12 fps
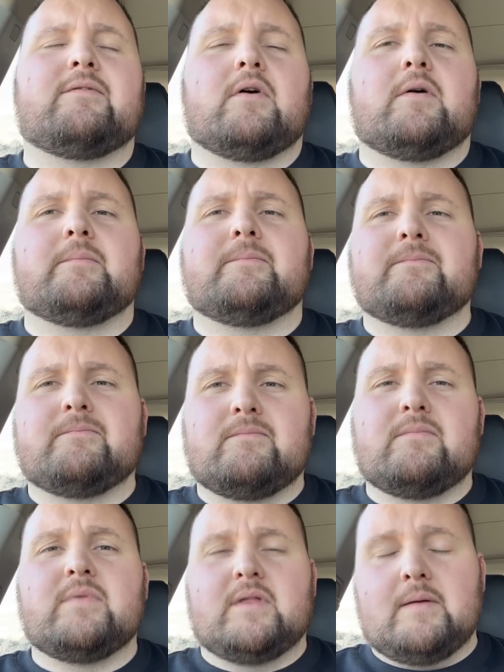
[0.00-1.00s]
from
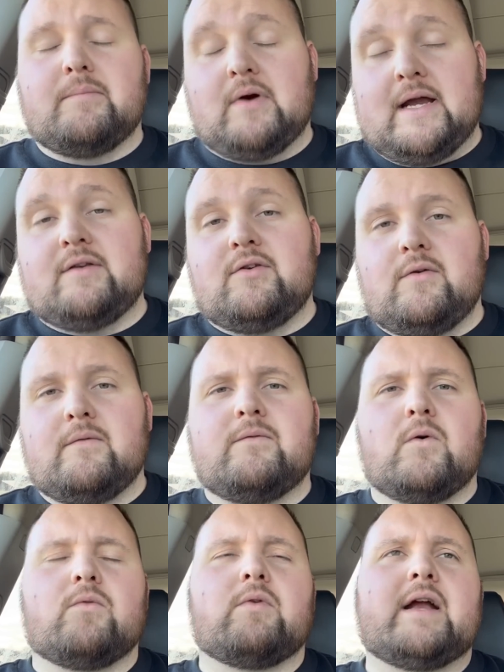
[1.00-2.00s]
the brand new
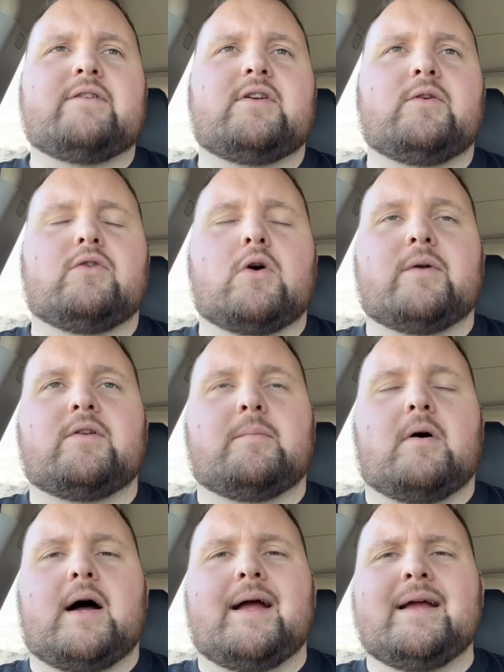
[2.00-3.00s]
Ford Ranger he was going to
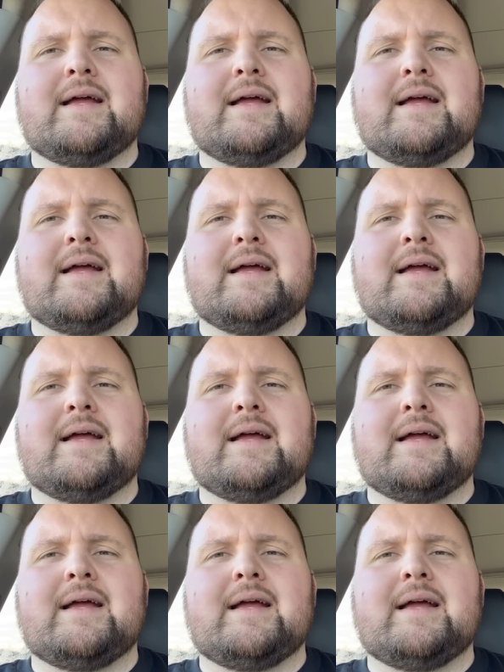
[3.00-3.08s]
buy.